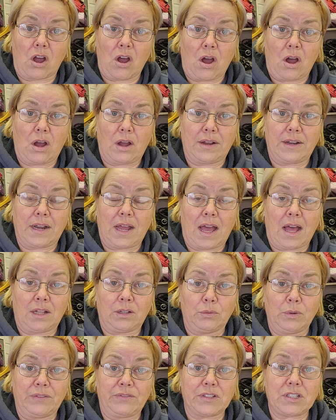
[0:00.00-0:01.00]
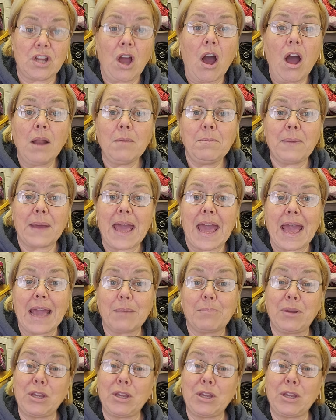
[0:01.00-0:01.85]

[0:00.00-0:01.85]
on a Louis Vuitton bag,